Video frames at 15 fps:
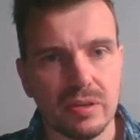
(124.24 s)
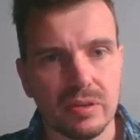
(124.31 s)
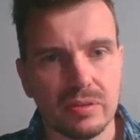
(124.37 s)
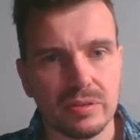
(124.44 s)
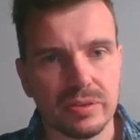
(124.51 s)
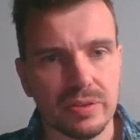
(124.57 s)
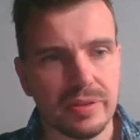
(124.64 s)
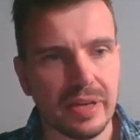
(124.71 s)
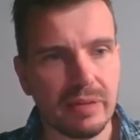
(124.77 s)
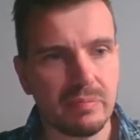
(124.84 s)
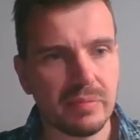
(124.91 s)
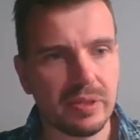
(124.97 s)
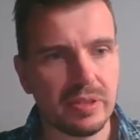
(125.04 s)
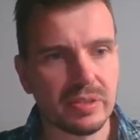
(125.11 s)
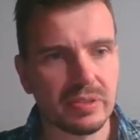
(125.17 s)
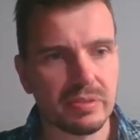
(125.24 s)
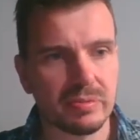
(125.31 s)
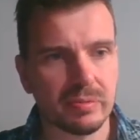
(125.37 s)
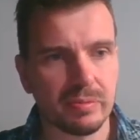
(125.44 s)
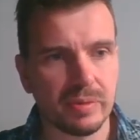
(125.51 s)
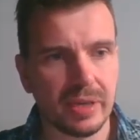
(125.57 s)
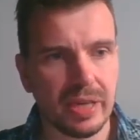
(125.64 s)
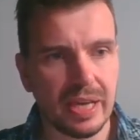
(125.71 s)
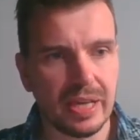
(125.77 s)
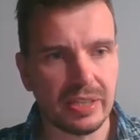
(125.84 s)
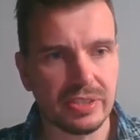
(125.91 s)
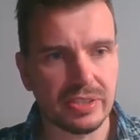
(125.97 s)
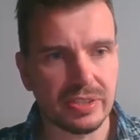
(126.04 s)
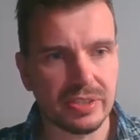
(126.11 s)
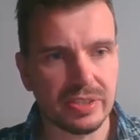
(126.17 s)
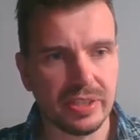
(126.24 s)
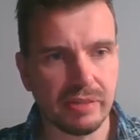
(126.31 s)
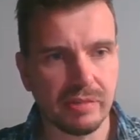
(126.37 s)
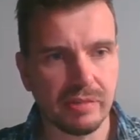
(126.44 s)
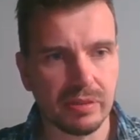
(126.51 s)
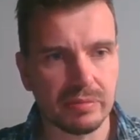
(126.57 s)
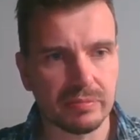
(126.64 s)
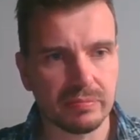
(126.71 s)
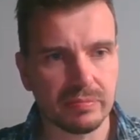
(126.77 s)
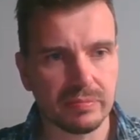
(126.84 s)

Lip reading: so that means where h is zero,